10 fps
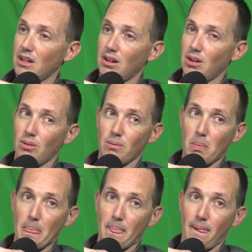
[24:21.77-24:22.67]

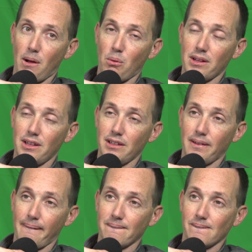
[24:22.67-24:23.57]
So I went
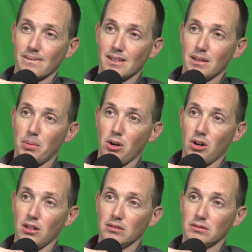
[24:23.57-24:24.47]
in to the
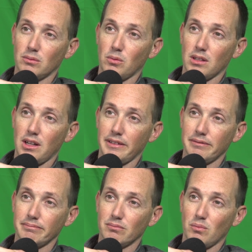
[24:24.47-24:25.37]
bar one
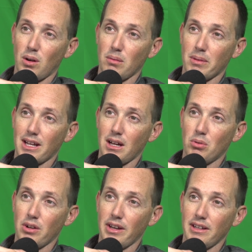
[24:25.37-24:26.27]
night wearing my
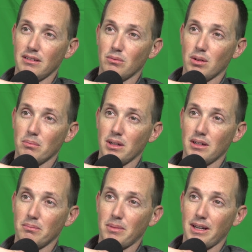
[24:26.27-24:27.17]
cowboy hat, wearing
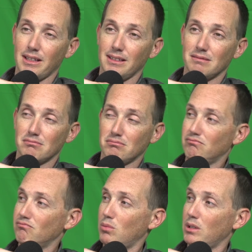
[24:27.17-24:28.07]
my
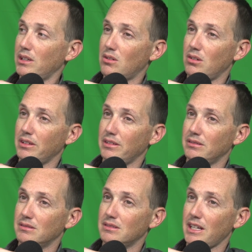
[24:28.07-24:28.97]
what do you call
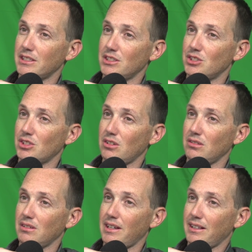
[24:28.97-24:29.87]
the Texas
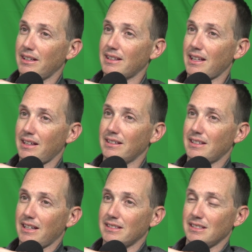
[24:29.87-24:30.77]
shirt? I had like that
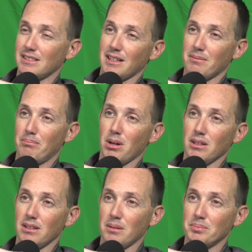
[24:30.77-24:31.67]
Texas
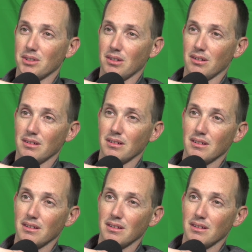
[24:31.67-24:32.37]
button up shirt.